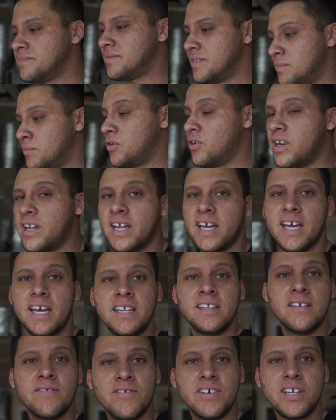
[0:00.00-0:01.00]
I'm going to go ahead and
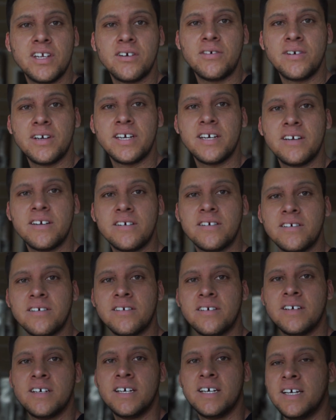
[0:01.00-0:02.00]
end the video here.
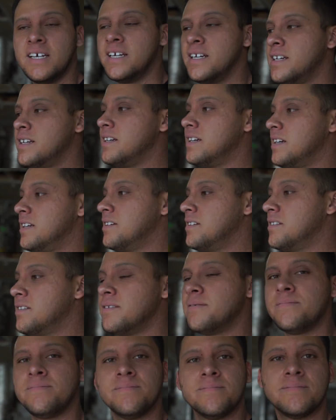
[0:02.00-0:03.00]
And you know,
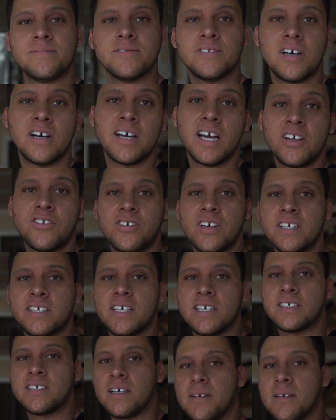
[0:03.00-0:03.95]
so I'll catch you guys next